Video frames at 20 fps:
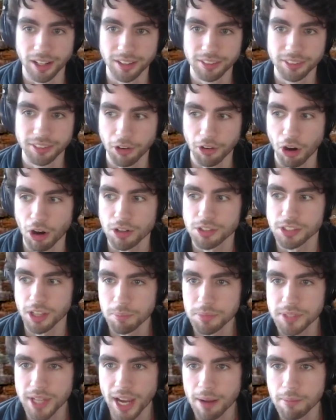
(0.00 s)
There are
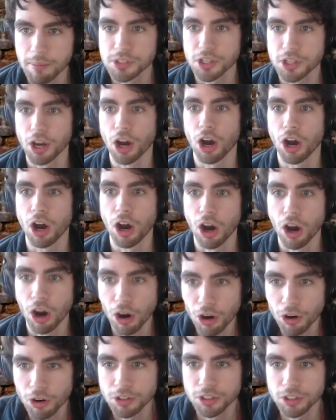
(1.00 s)
sometimes
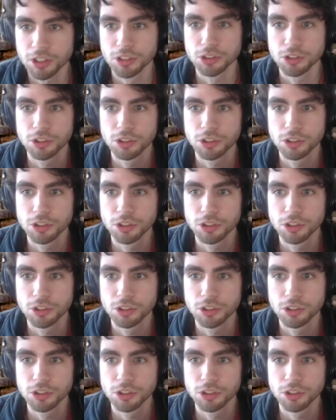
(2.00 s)
hard